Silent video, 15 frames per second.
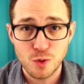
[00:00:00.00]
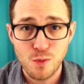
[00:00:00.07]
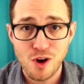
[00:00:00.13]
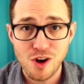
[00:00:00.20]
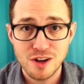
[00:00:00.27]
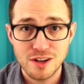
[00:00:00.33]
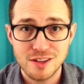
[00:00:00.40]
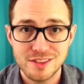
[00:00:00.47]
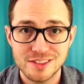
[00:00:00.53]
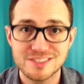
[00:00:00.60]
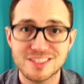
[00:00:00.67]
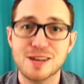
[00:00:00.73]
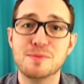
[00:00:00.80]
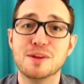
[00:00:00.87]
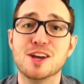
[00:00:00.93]
Walk that's
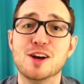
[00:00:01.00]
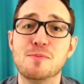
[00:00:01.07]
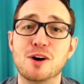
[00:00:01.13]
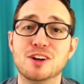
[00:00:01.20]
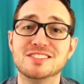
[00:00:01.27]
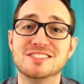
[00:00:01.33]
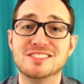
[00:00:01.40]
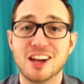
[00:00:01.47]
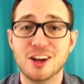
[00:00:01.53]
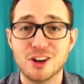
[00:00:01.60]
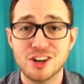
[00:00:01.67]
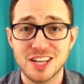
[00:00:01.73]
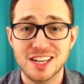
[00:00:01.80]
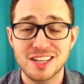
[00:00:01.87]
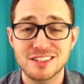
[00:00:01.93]
coming up on
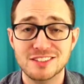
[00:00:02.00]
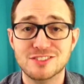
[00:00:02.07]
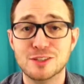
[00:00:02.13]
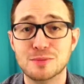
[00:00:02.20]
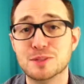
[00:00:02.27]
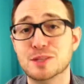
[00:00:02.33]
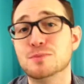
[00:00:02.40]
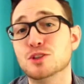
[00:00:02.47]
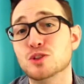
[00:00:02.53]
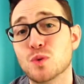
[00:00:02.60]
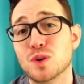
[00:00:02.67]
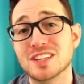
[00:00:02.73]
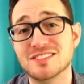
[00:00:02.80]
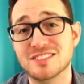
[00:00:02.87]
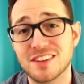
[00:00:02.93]
Saturday, September
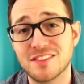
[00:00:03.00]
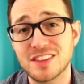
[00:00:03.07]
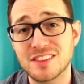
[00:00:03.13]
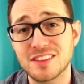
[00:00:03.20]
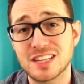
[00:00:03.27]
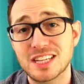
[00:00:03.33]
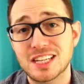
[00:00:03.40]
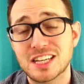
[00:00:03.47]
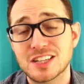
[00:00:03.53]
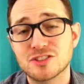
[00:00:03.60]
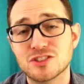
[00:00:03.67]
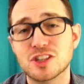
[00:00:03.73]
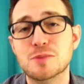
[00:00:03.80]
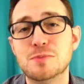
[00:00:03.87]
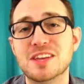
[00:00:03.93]
twenty-seventh. It's
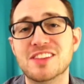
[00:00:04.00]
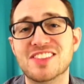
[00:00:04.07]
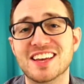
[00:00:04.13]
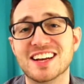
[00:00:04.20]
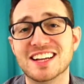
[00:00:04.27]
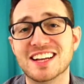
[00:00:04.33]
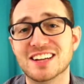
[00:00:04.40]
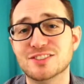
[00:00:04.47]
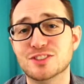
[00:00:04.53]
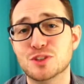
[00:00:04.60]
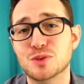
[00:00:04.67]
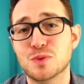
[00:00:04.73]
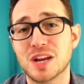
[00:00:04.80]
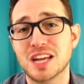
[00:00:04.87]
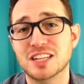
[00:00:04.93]
going to be at the Augusta
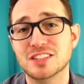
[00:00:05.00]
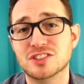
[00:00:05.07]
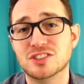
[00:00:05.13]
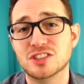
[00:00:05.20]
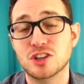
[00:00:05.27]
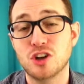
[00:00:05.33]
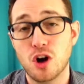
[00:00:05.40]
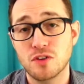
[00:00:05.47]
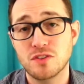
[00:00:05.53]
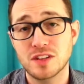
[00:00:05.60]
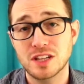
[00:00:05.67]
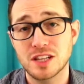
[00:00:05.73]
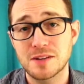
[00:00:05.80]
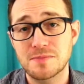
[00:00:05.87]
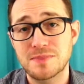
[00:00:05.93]
Ranch Golf
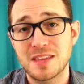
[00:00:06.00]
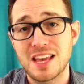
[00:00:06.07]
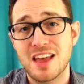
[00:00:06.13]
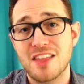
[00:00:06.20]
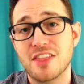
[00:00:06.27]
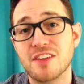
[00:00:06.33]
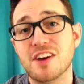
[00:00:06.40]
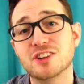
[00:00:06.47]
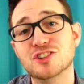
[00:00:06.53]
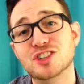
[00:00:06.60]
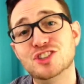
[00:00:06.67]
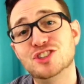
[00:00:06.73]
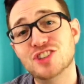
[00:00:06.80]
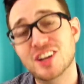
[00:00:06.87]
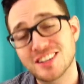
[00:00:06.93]
Club. They've actually
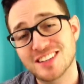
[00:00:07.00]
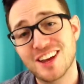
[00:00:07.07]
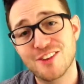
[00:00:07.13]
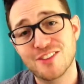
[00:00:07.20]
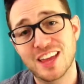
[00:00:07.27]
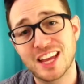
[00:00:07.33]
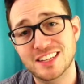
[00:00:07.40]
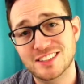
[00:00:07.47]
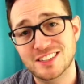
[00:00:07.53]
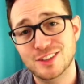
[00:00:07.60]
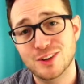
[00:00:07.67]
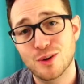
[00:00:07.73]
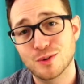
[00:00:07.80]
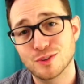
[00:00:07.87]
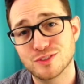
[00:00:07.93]
shut down the eighteen
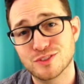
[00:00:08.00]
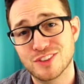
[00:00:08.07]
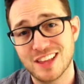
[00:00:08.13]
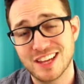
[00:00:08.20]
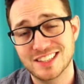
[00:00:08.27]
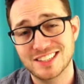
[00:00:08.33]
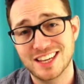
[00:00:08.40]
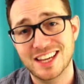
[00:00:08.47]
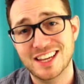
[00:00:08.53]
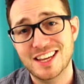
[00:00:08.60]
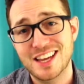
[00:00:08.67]
holes for that day,